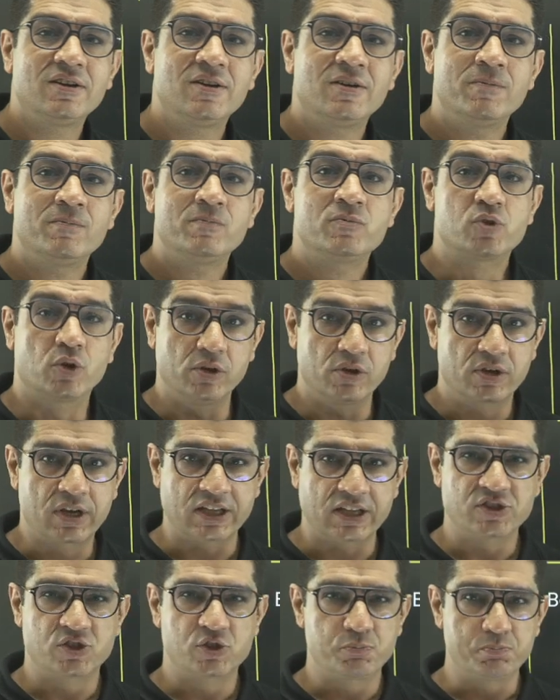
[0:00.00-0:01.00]
So you can
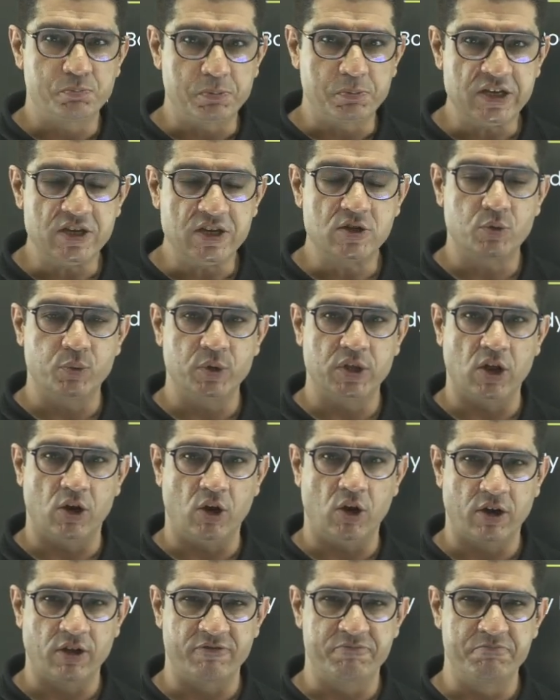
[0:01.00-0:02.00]
speak with a lot
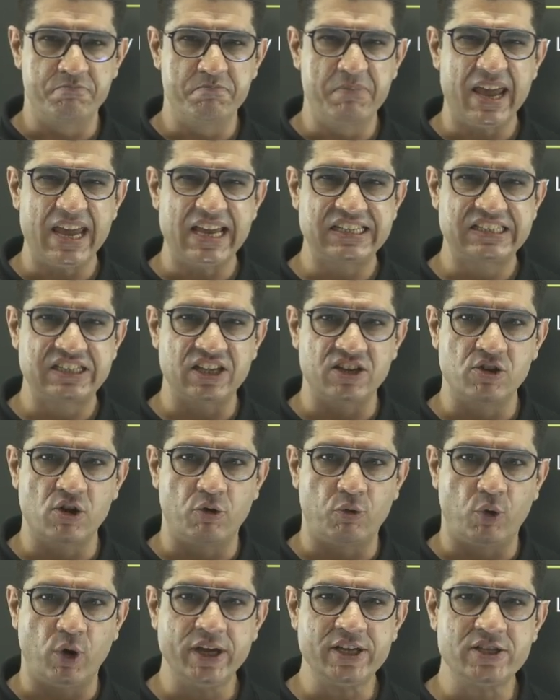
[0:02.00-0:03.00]
of bass in your
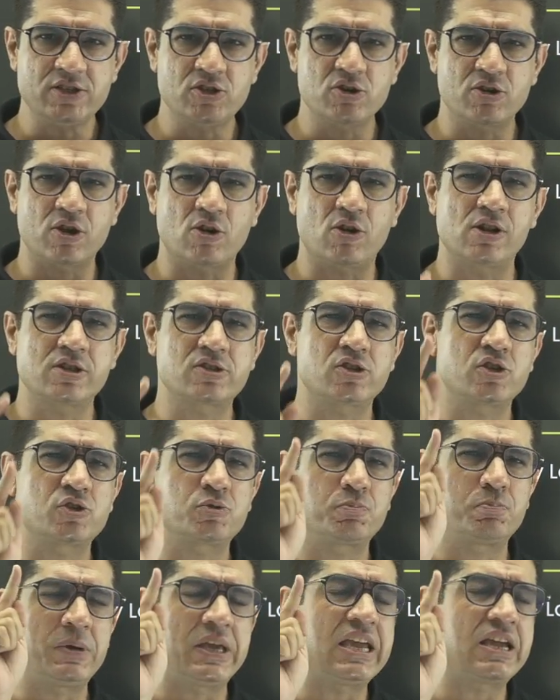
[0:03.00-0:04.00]
voice. You can also
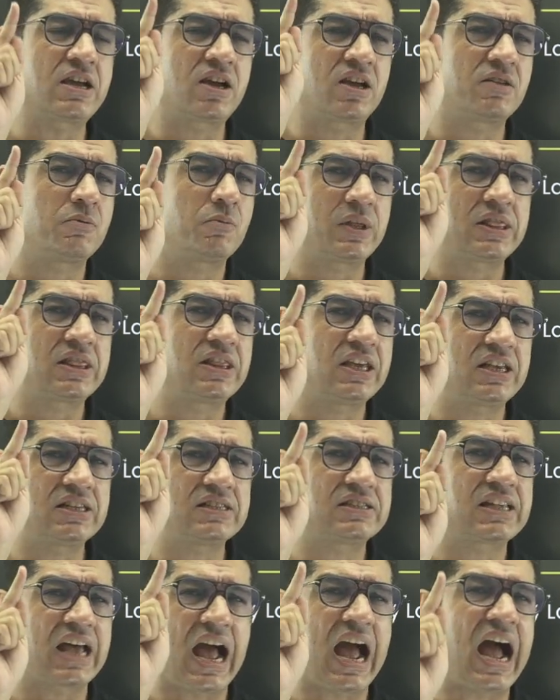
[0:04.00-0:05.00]
speak with these
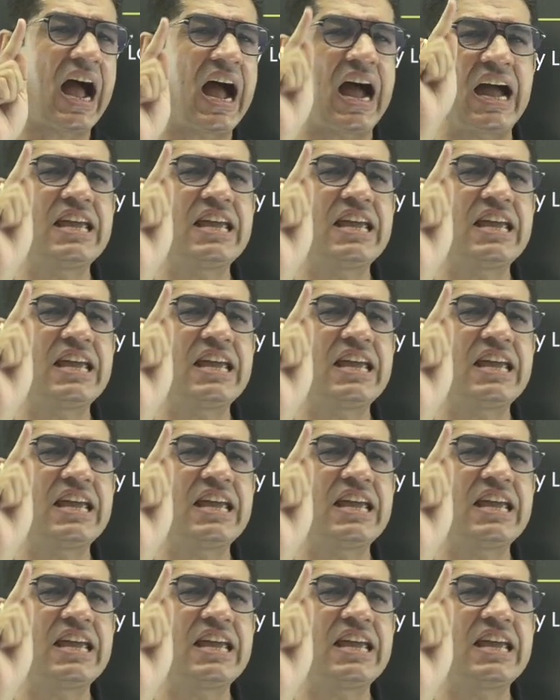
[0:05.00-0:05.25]
higher